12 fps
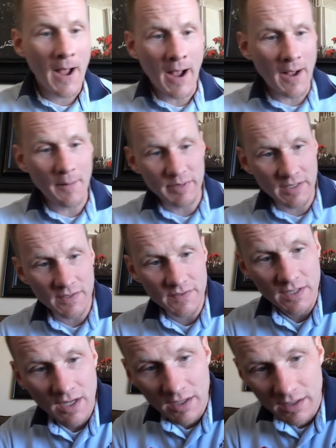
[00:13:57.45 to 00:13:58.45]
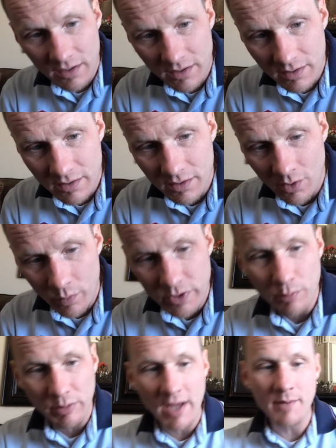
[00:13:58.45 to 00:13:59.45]
uh, because you know, when
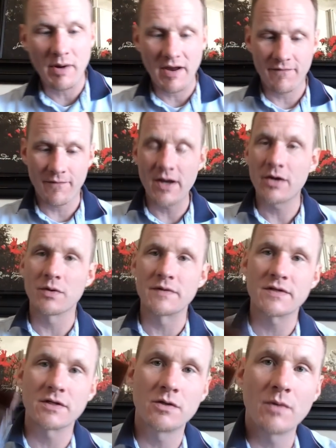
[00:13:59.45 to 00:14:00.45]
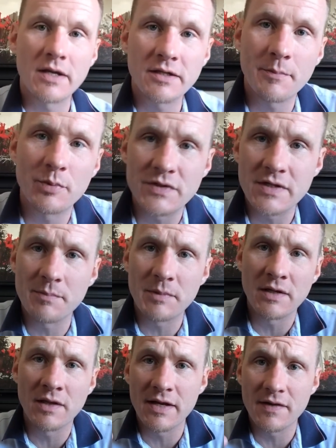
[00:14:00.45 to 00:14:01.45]
you blind buy a fragrance, you end up with
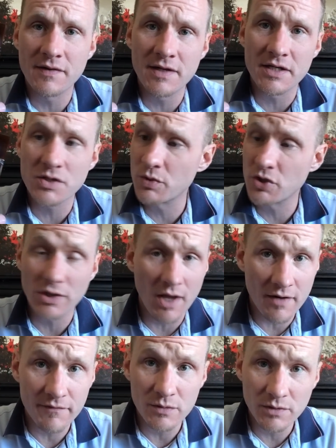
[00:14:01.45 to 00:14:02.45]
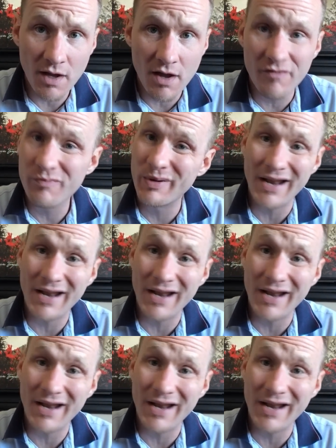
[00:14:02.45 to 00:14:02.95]
something like this, which a lot of you love,